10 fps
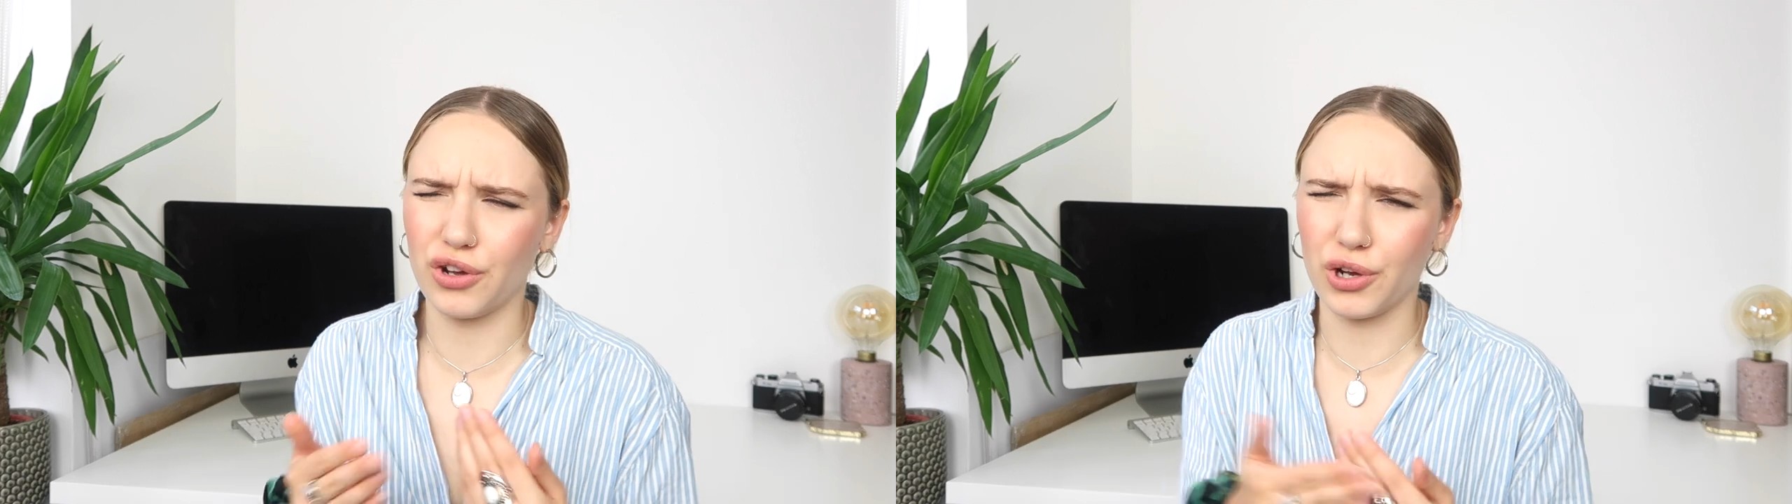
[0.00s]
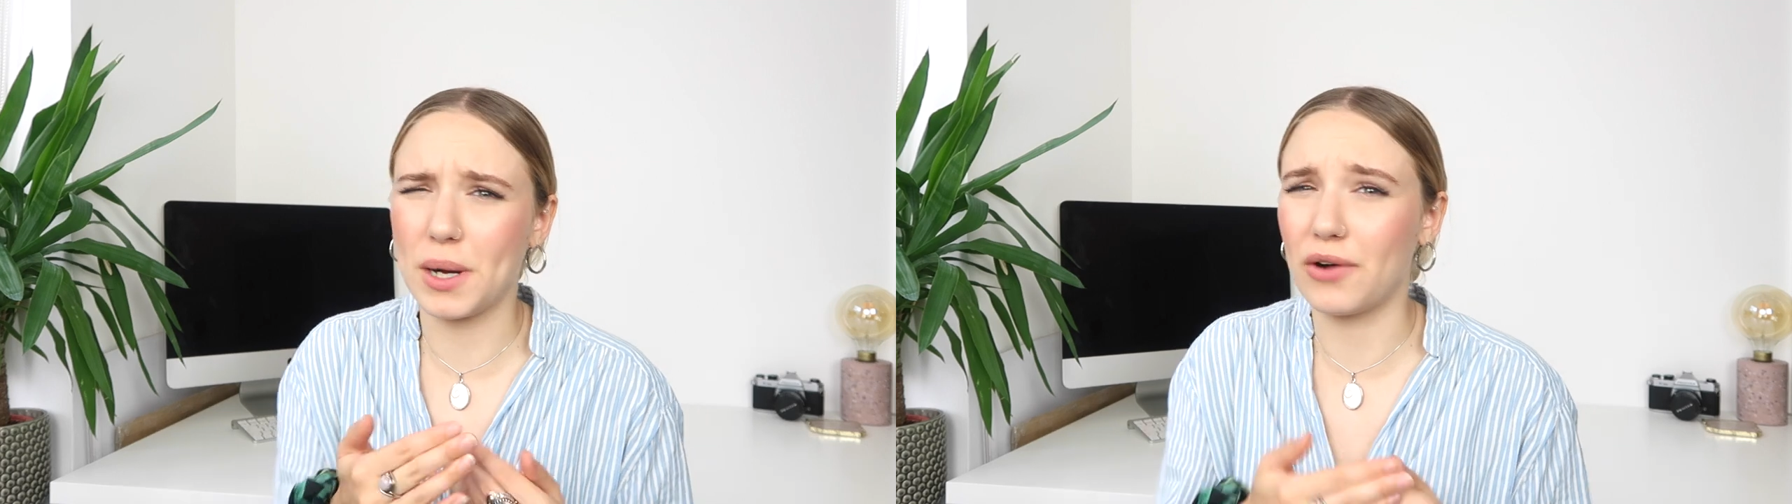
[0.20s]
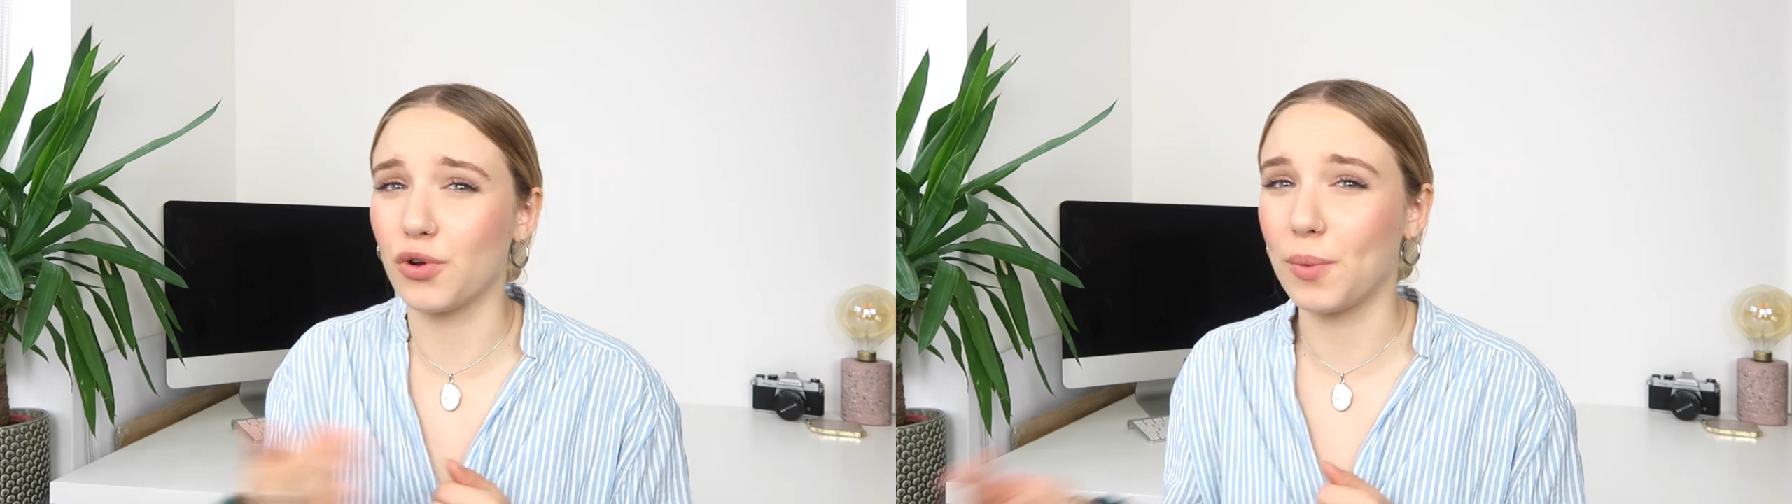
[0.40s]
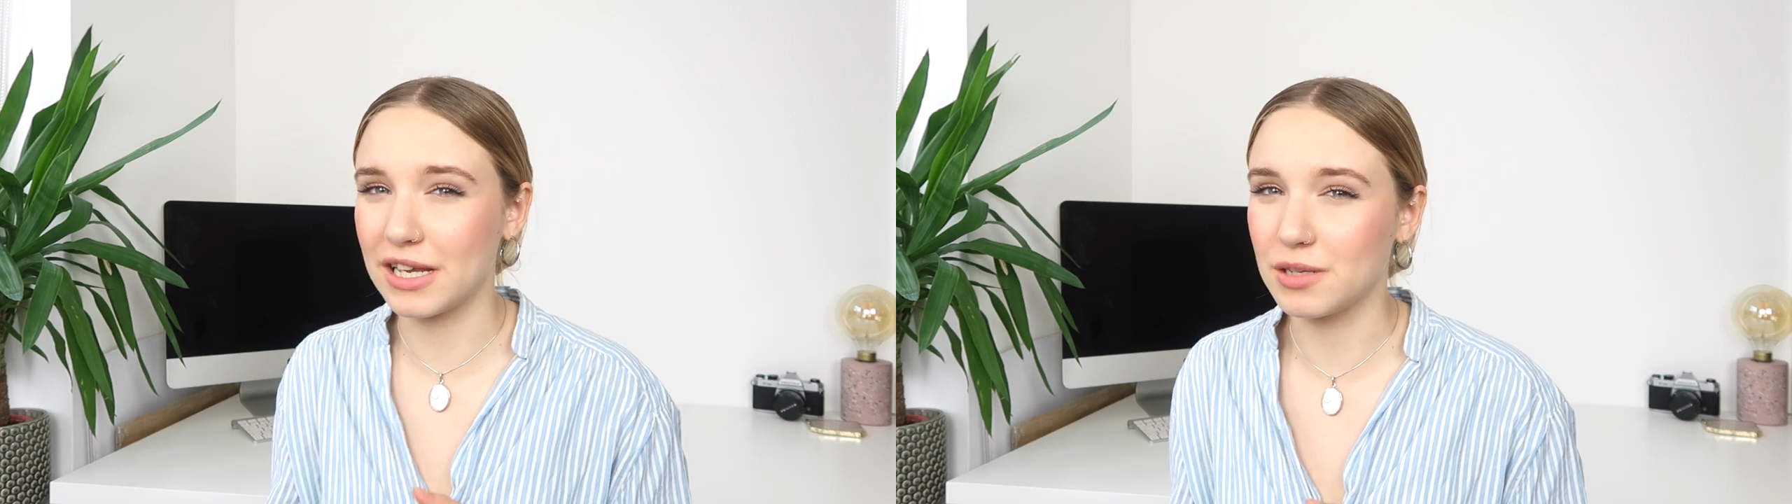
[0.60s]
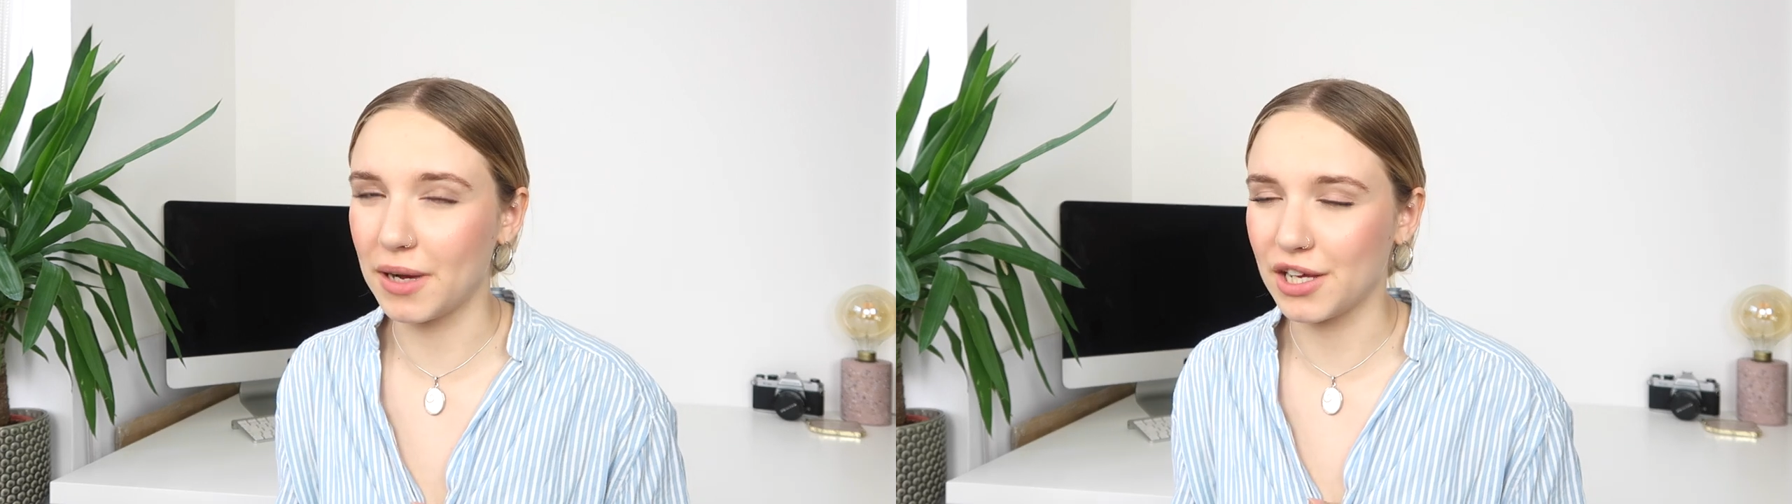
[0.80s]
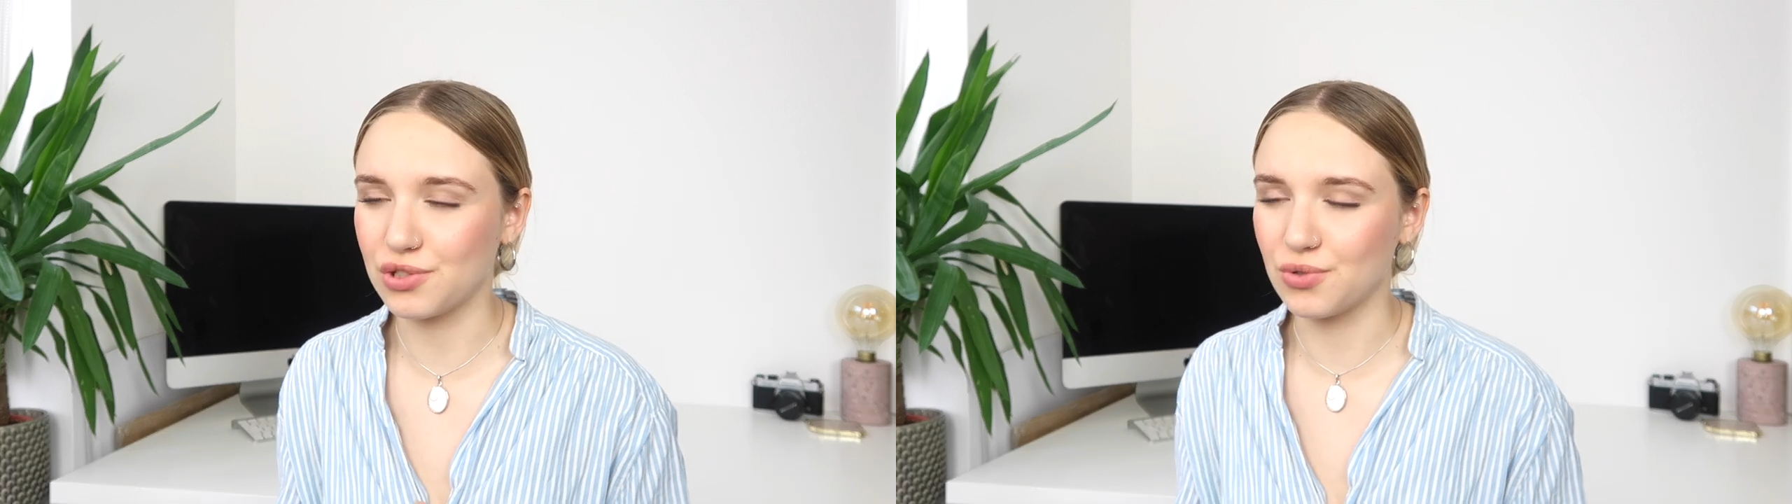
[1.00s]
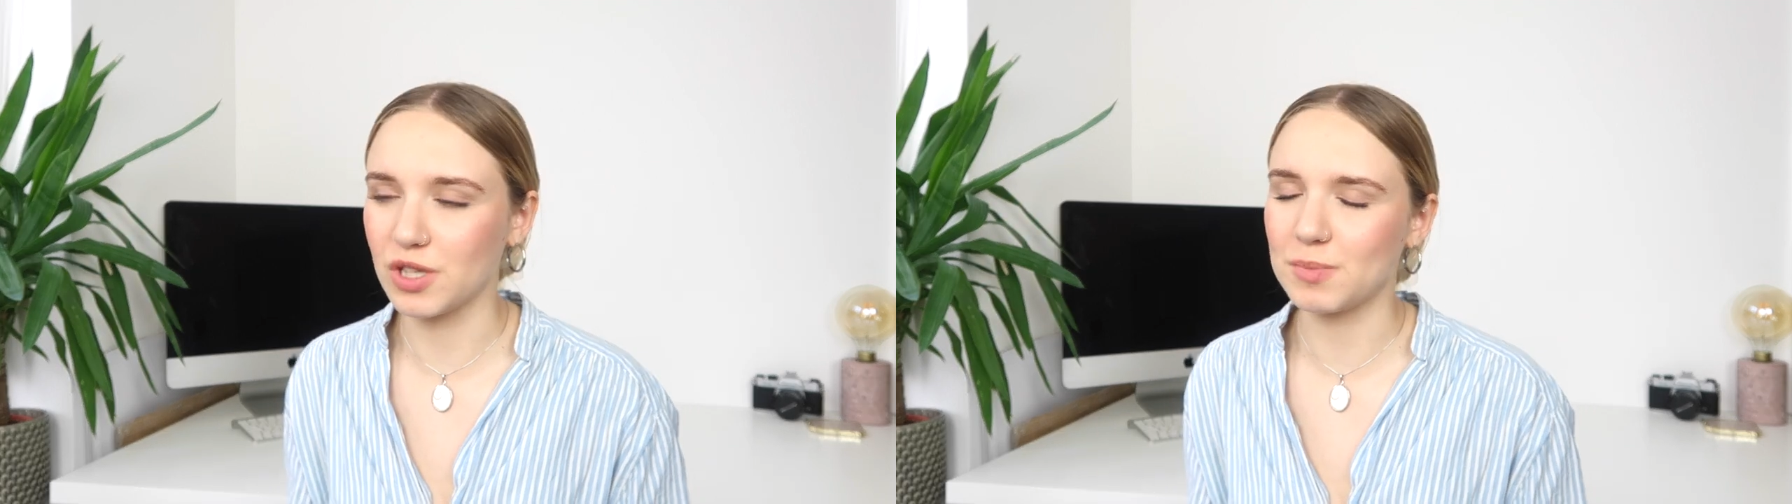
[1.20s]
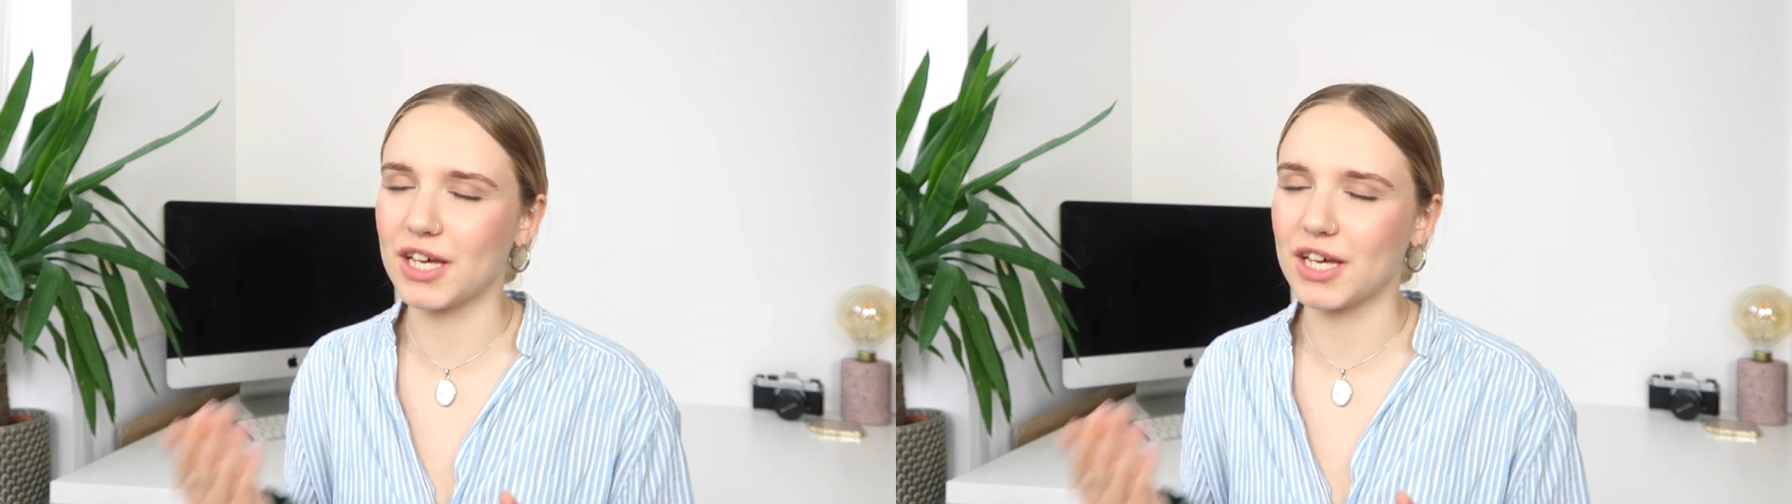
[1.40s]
don't go out of your way to buy straws